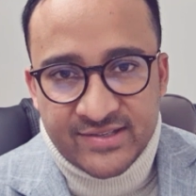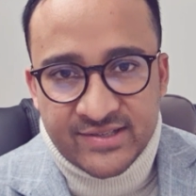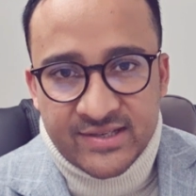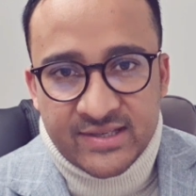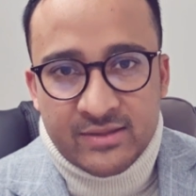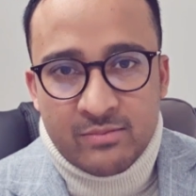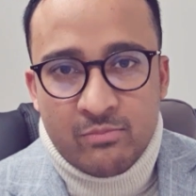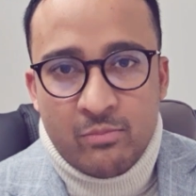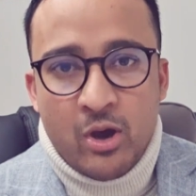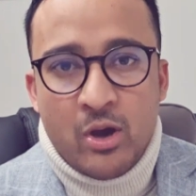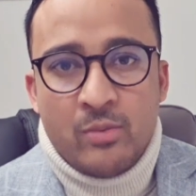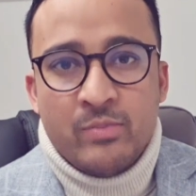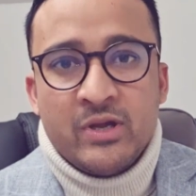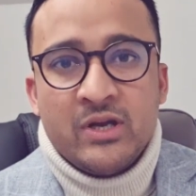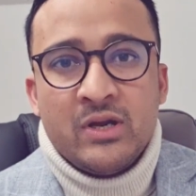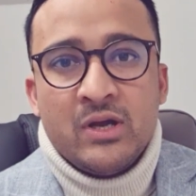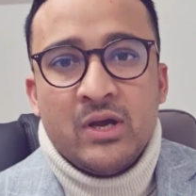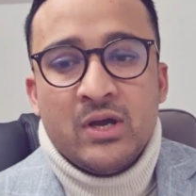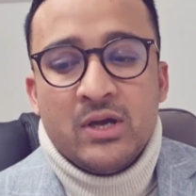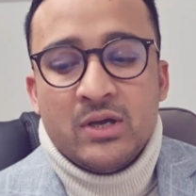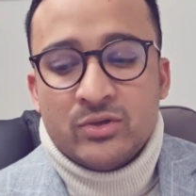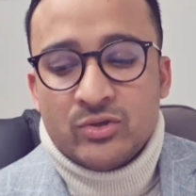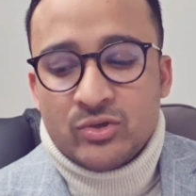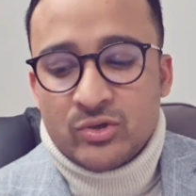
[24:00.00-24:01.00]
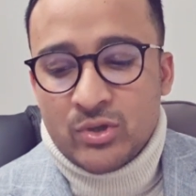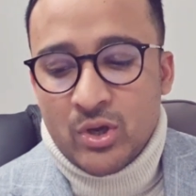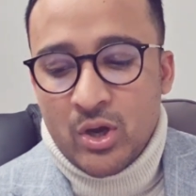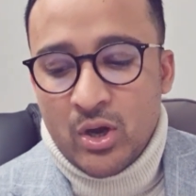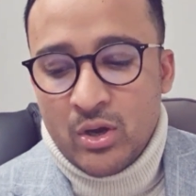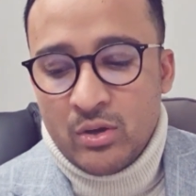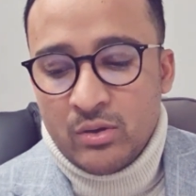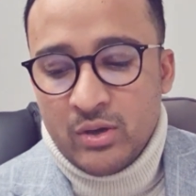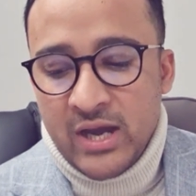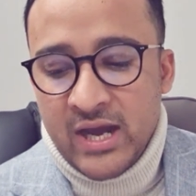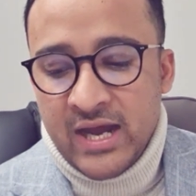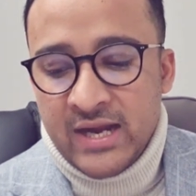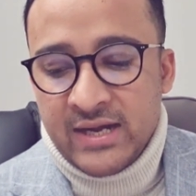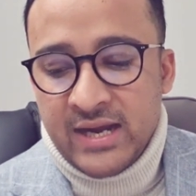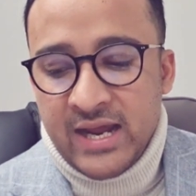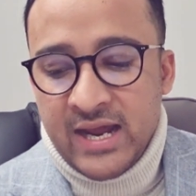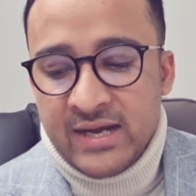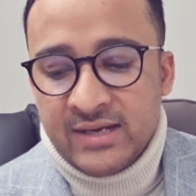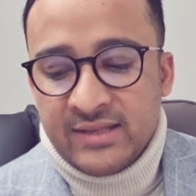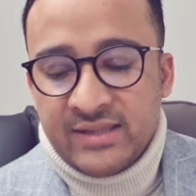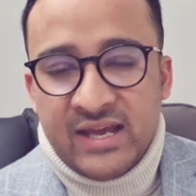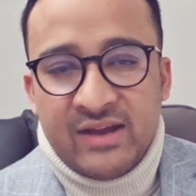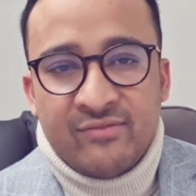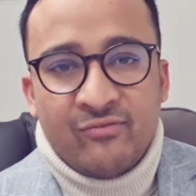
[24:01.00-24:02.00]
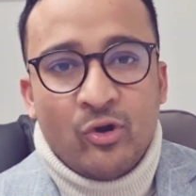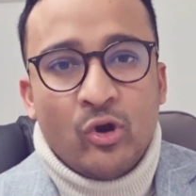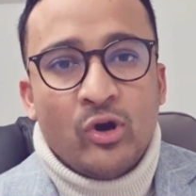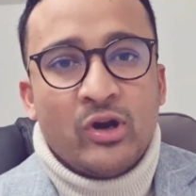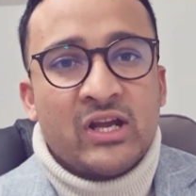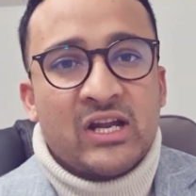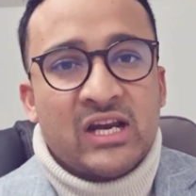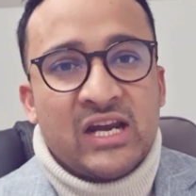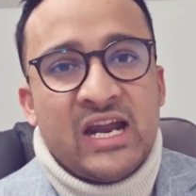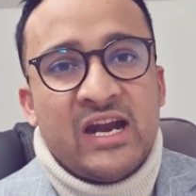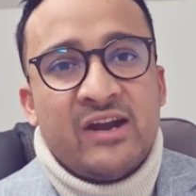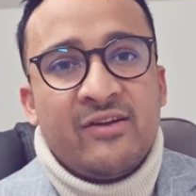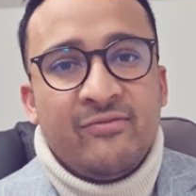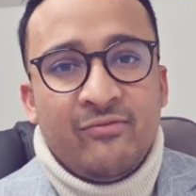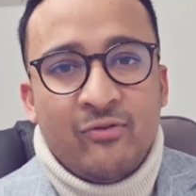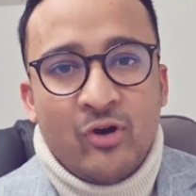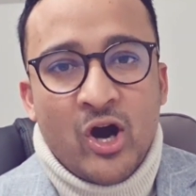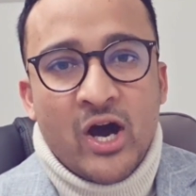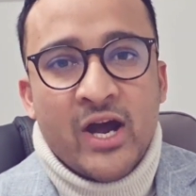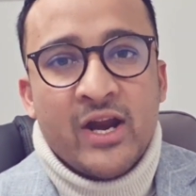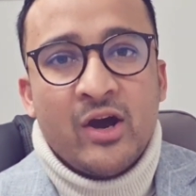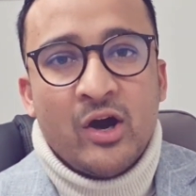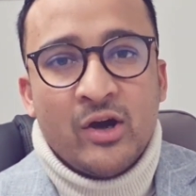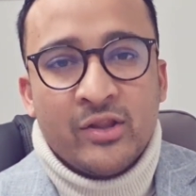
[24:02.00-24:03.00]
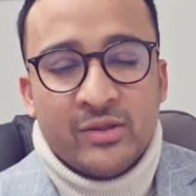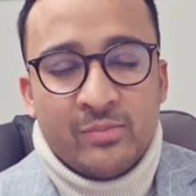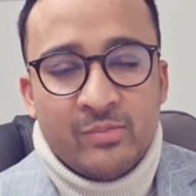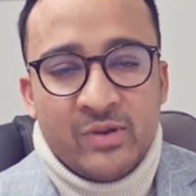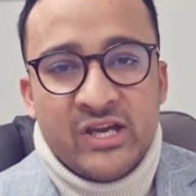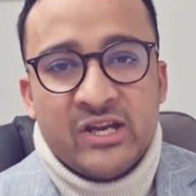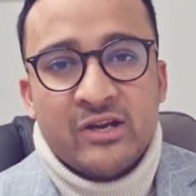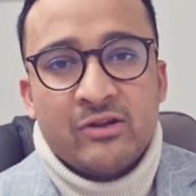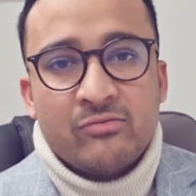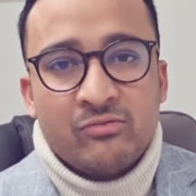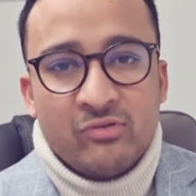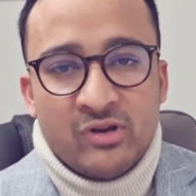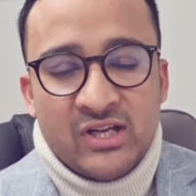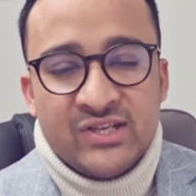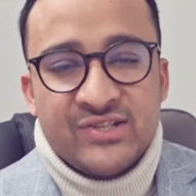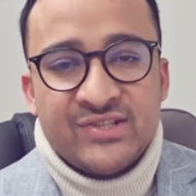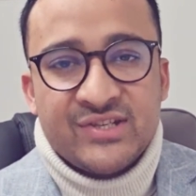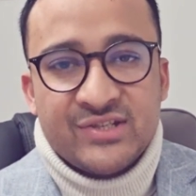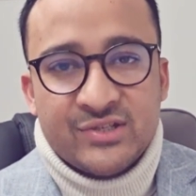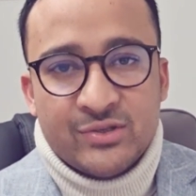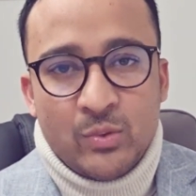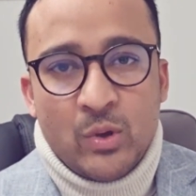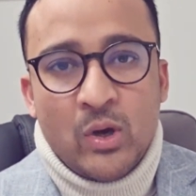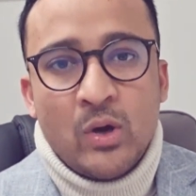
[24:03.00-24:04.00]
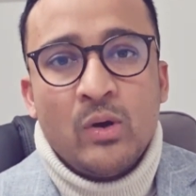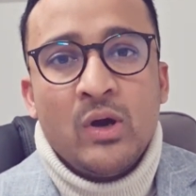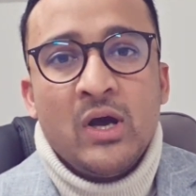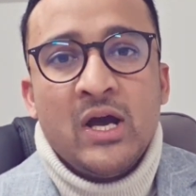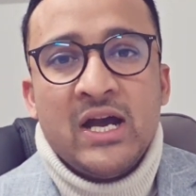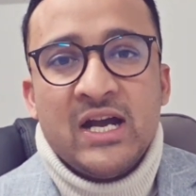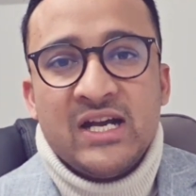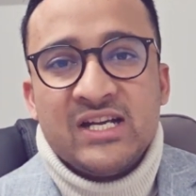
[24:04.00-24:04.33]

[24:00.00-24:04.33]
at the moment. So and they've already clarified on the media release as well.